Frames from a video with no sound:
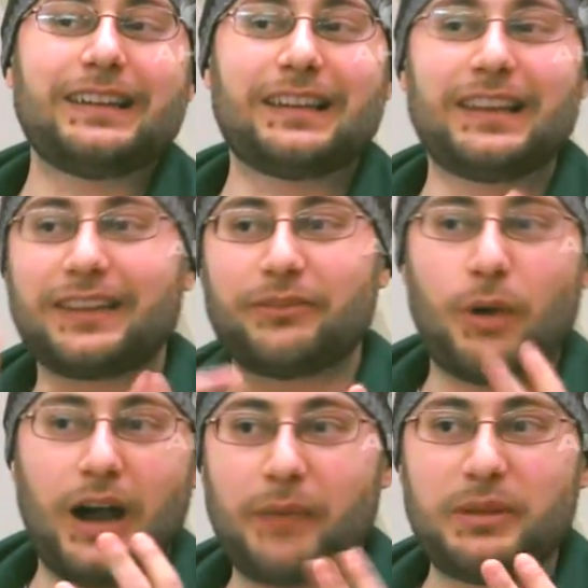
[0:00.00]
not like
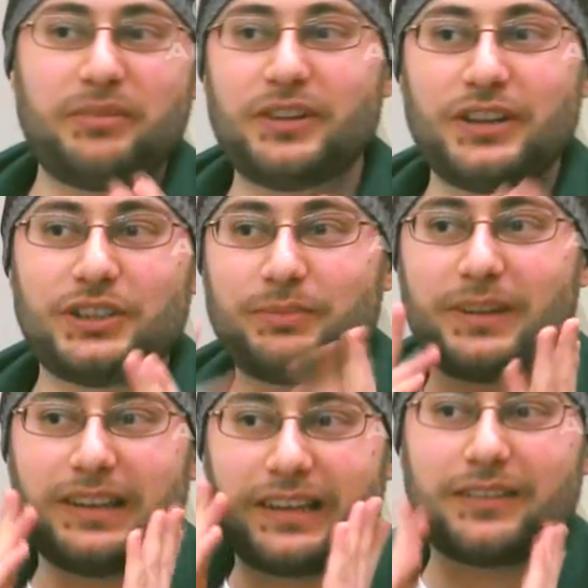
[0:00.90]
Wahhabi beardish,
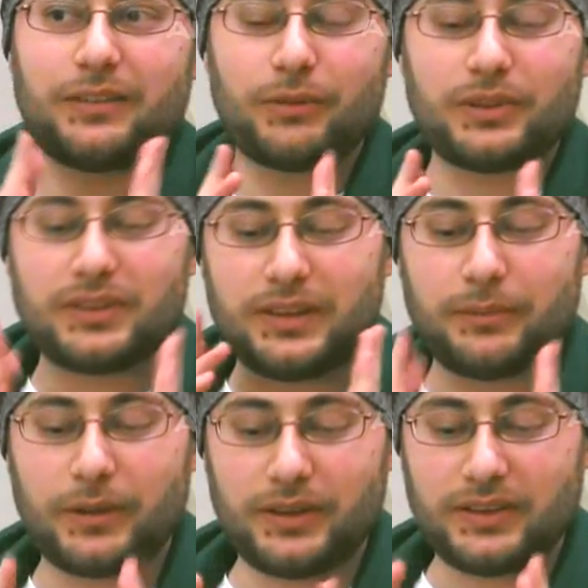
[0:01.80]
but like it was
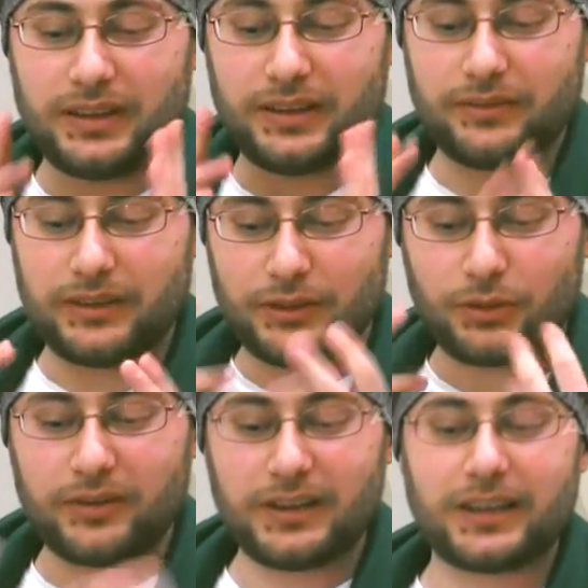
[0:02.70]
how you say, he
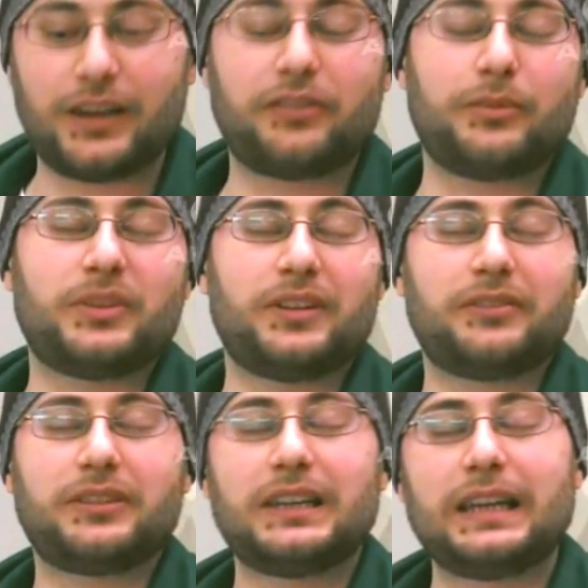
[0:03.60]
took very care of
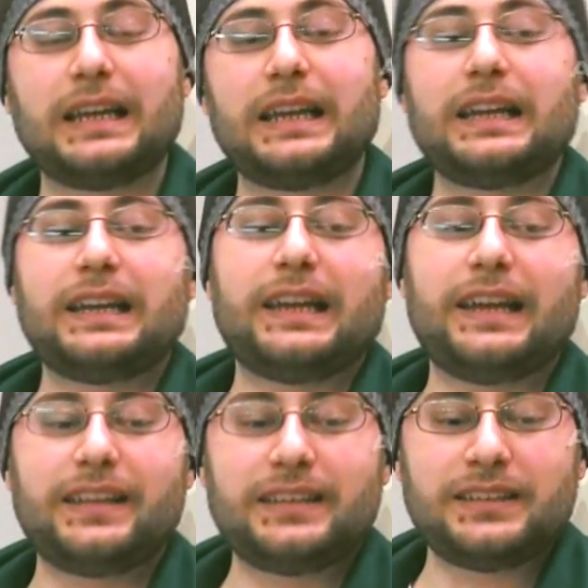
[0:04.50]
himself.
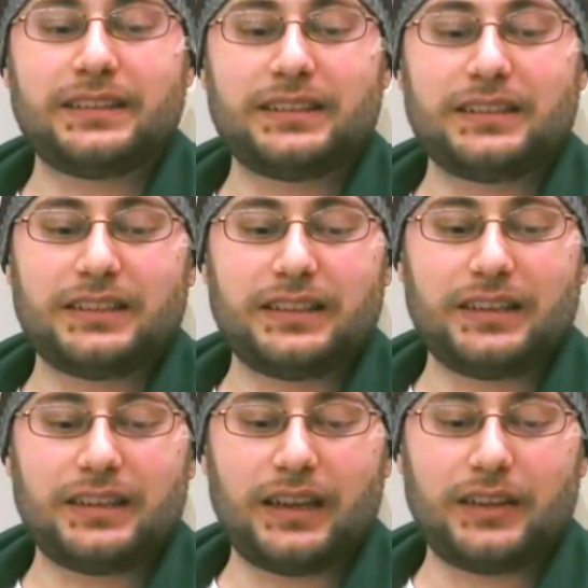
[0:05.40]
And
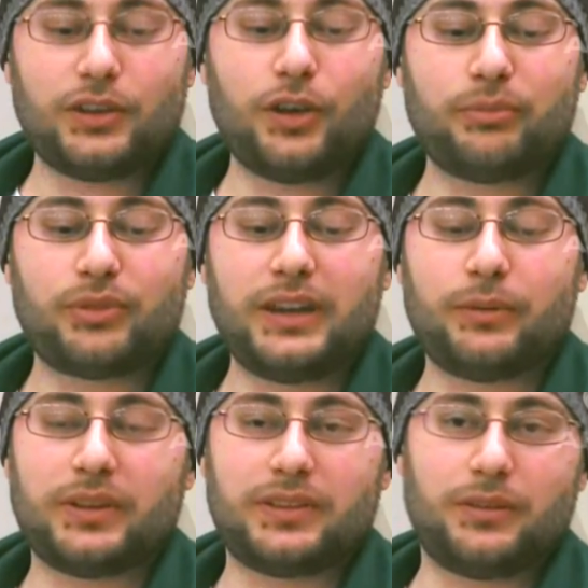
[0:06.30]
I saw him pray
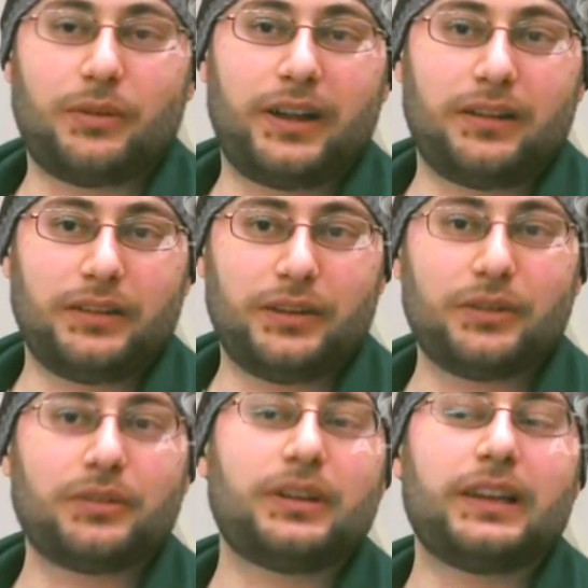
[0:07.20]
once in a while, you
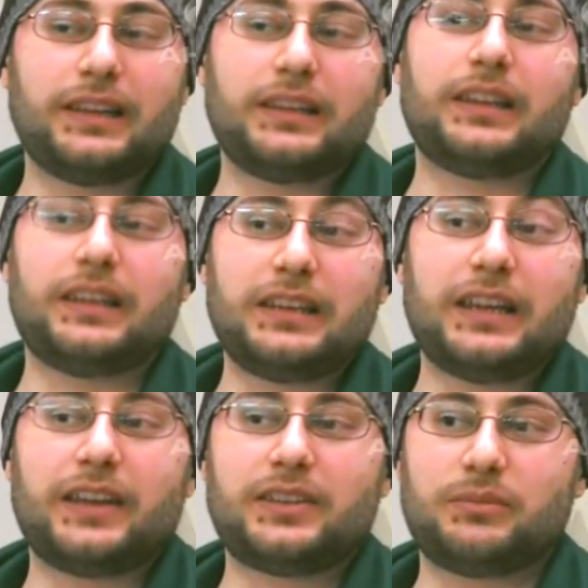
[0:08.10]
know, and then
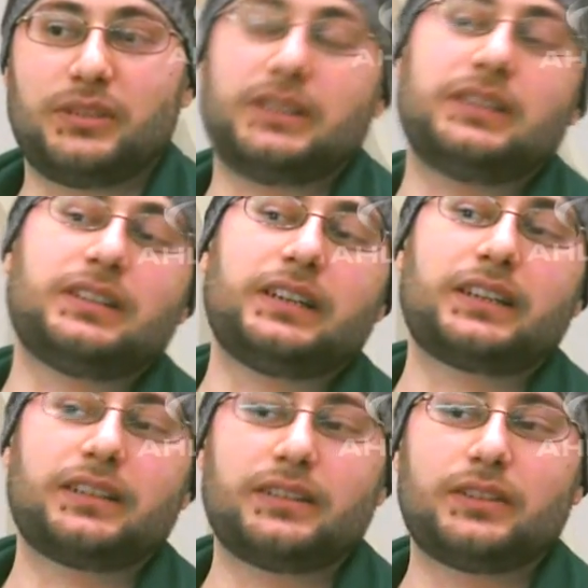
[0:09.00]
he asked me, he's
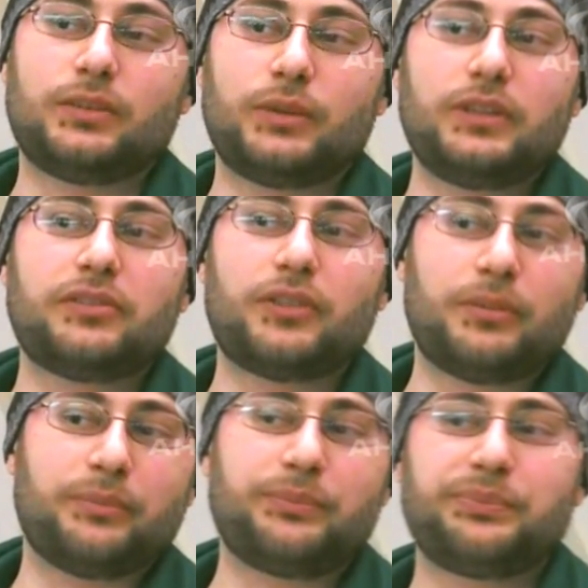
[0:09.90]
like, so where are you
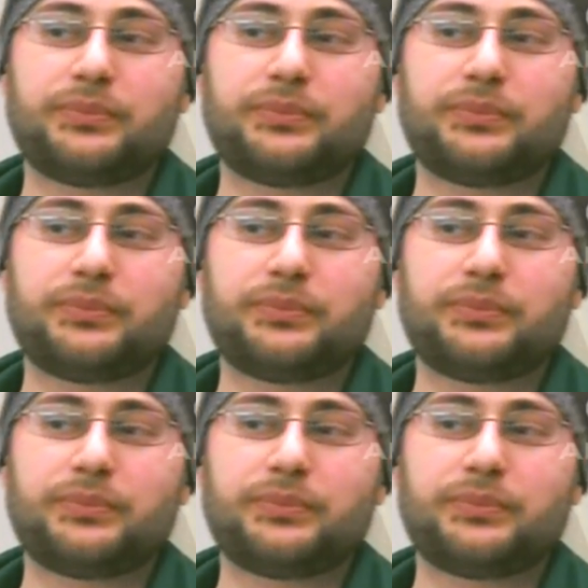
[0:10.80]
from?